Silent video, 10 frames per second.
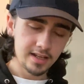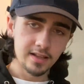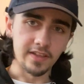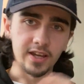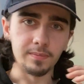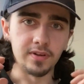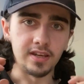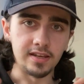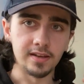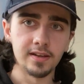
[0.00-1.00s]
they could
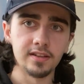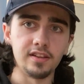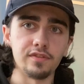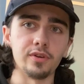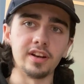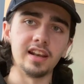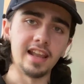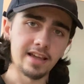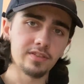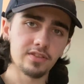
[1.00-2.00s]
be different
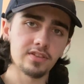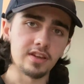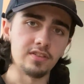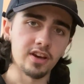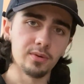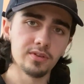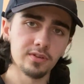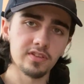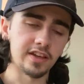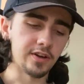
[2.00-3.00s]
lengths in total,
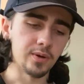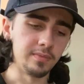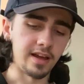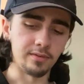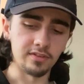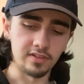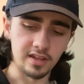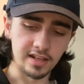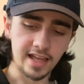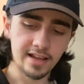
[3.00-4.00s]
so they could come down to
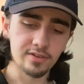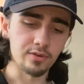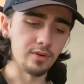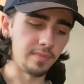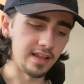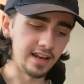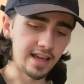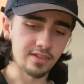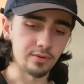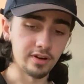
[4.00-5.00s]
the legs or a bit
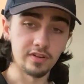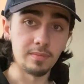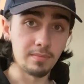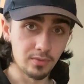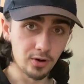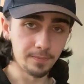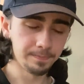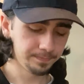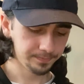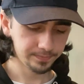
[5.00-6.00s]
less or even a bit more.
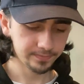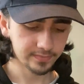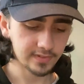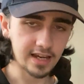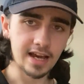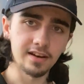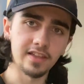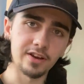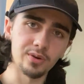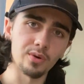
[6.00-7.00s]
And
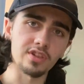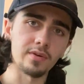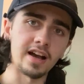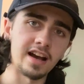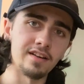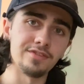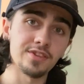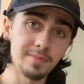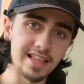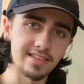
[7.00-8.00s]
they could also have
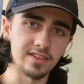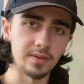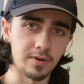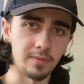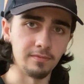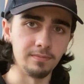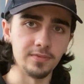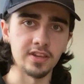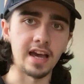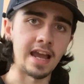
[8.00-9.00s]
splits at the bottom
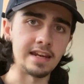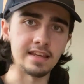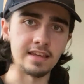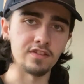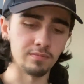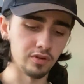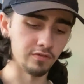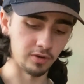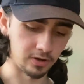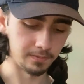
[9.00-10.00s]
to aid ease of
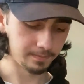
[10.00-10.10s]
movement.